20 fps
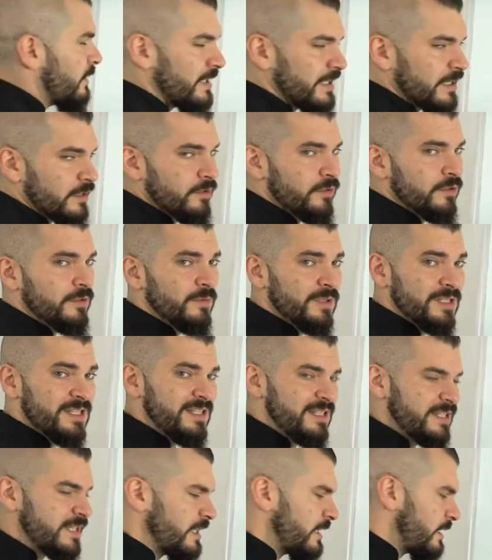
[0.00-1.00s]
a Negroni? What's
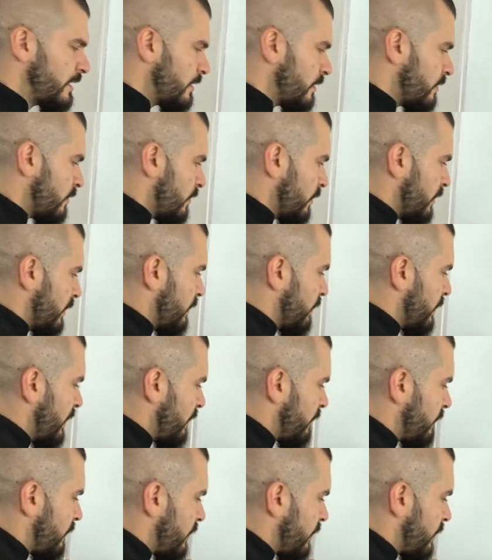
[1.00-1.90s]
inside a Negroni? We have